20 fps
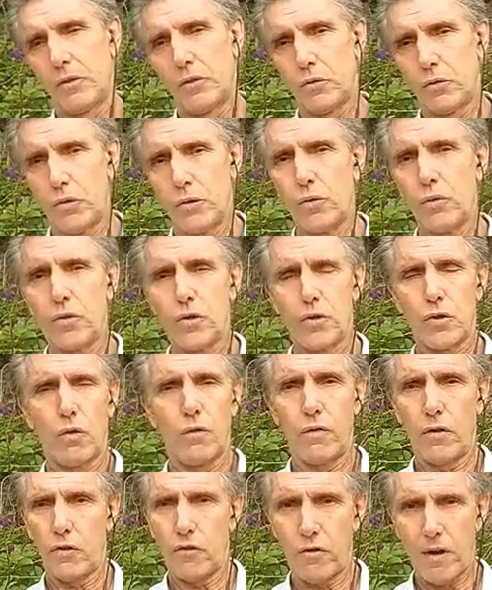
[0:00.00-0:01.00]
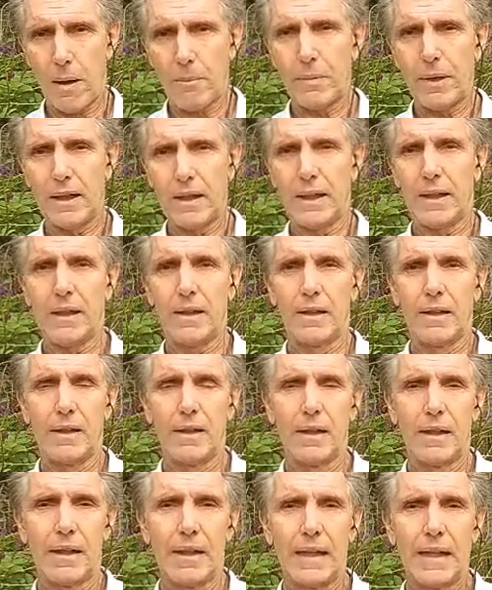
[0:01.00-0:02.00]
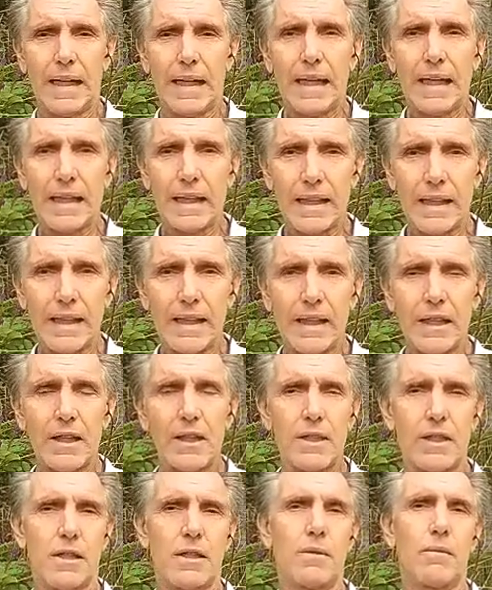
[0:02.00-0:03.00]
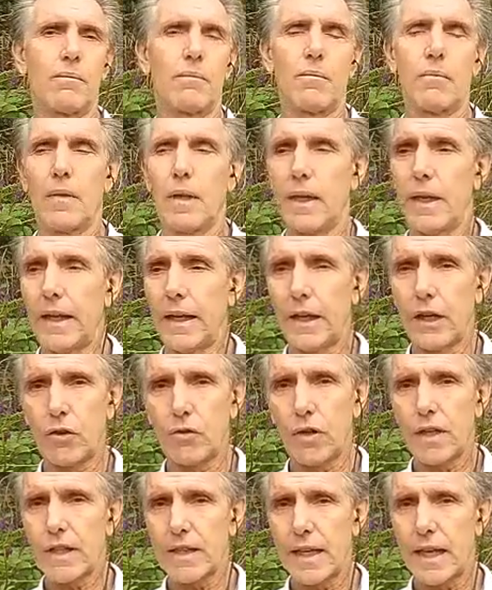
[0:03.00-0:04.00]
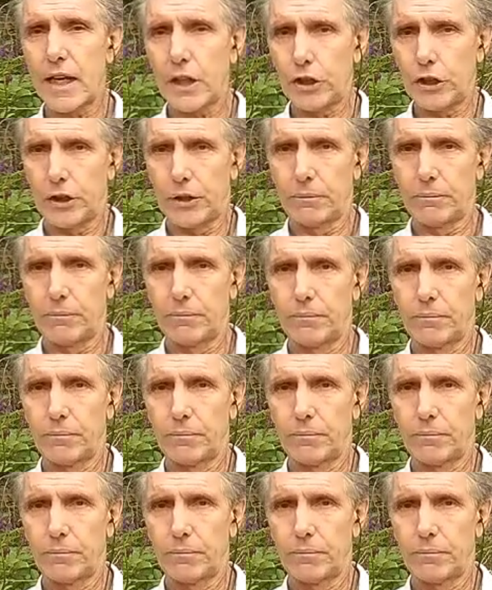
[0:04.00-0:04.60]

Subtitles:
to do so very rapidly, it needs increased energy.